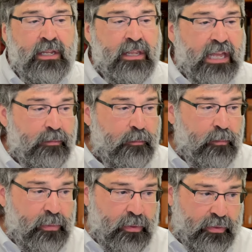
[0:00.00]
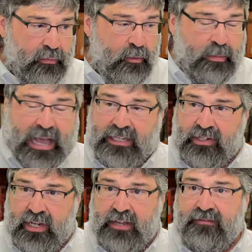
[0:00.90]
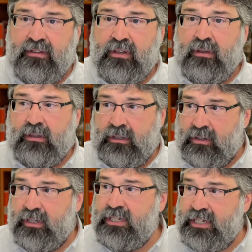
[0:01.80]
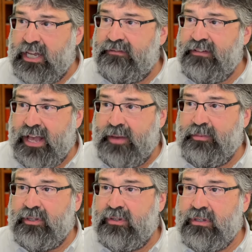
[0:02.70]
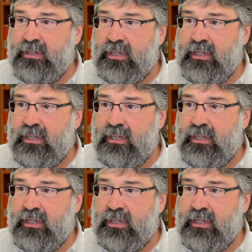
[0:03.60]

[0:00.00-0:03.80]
that through bad stuff, good stuff happens.